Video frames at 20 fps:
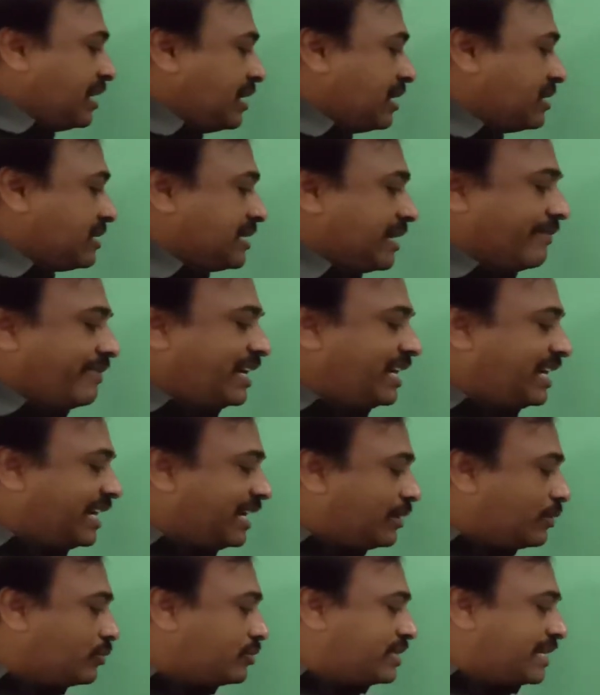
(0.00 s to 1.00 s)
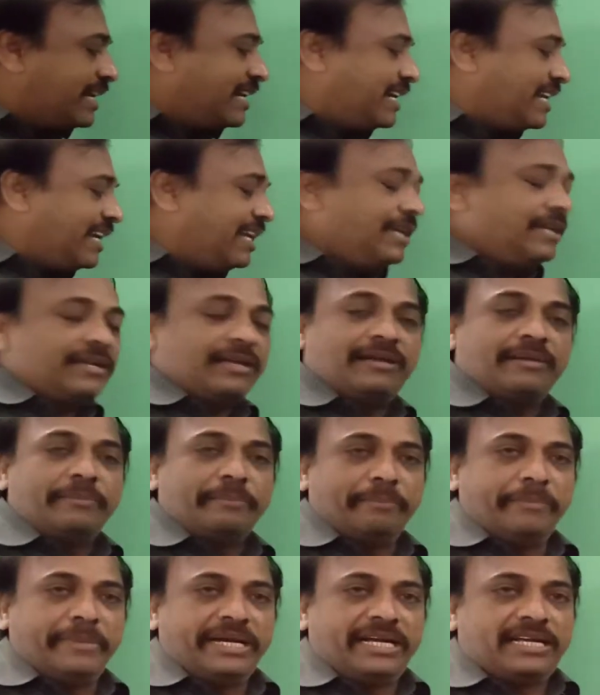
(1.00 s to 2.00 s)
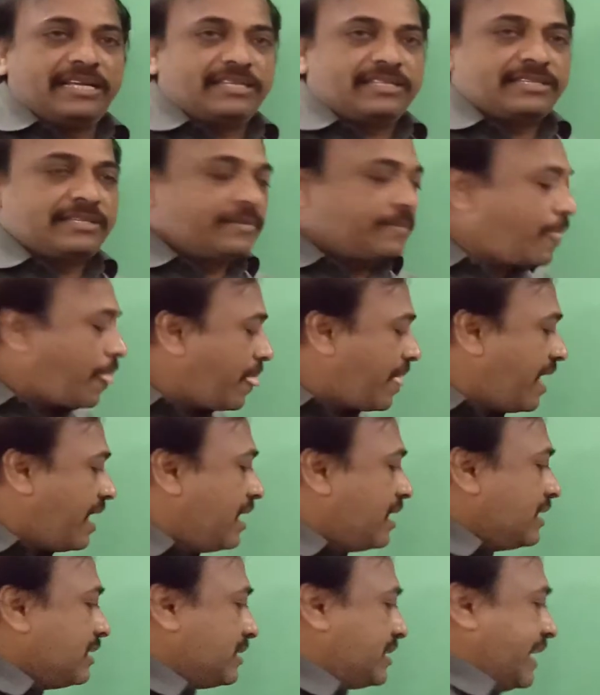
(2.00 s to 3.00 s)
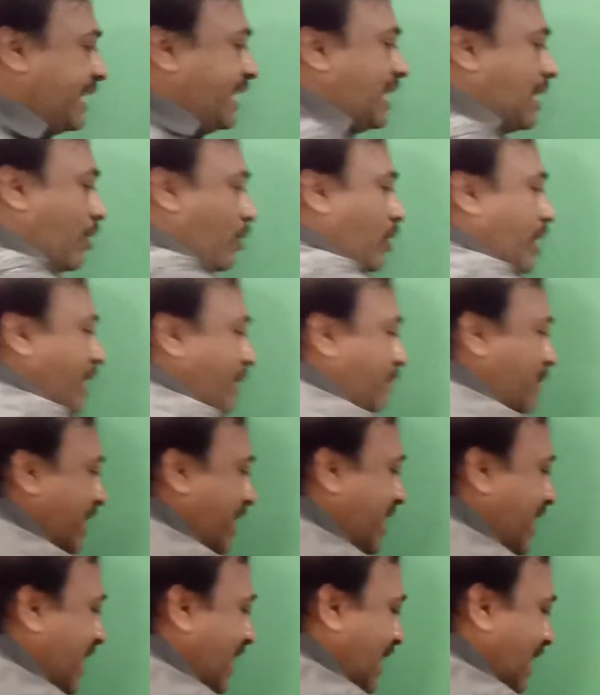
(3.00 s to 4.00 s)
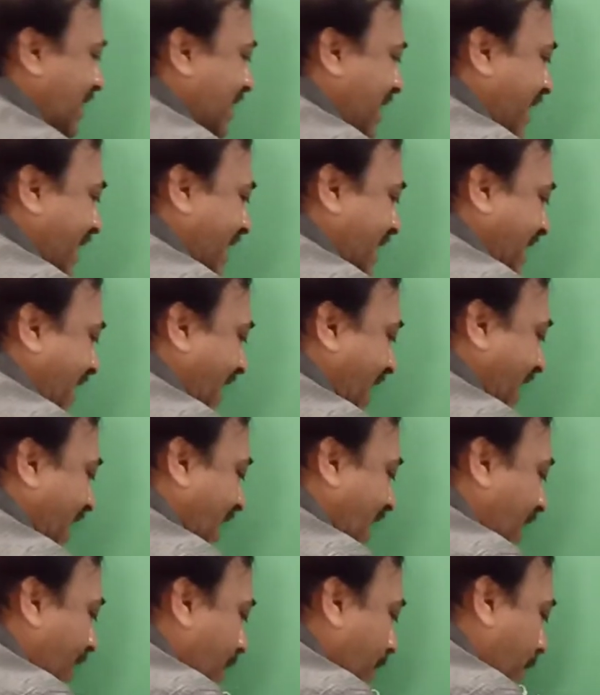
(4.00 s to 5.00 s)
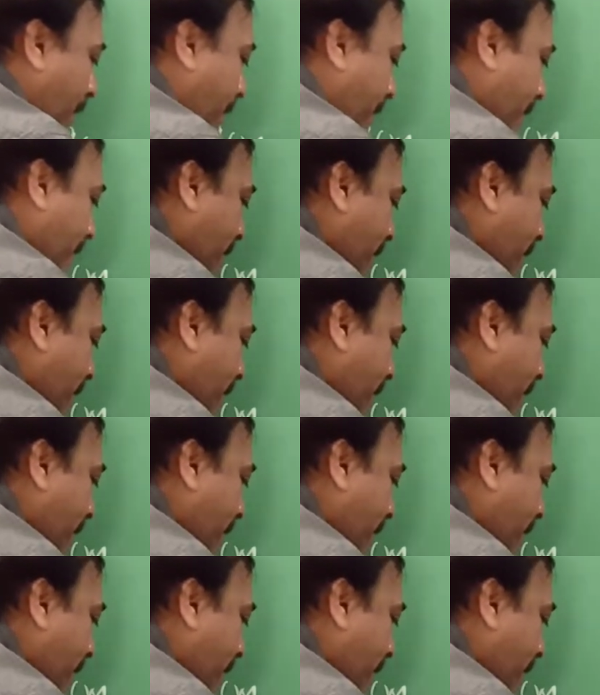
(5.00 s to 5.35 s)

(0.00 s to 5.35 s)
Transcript: 72 centimeters. See, now I am taking another rectangle.